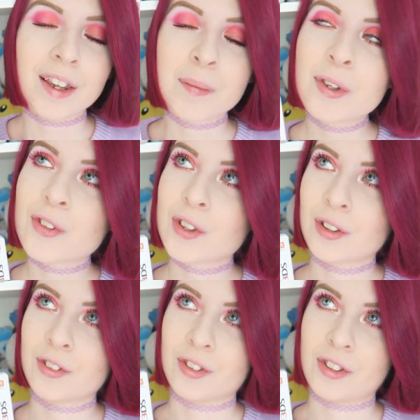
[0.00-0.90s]
The Mystery
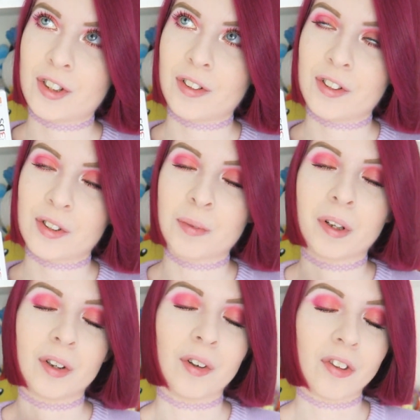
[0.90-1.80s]
Dungeon series, oh
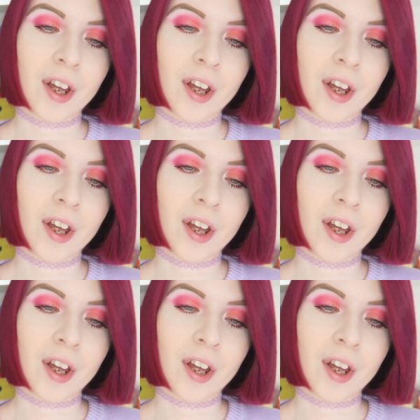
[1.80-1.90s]
my god,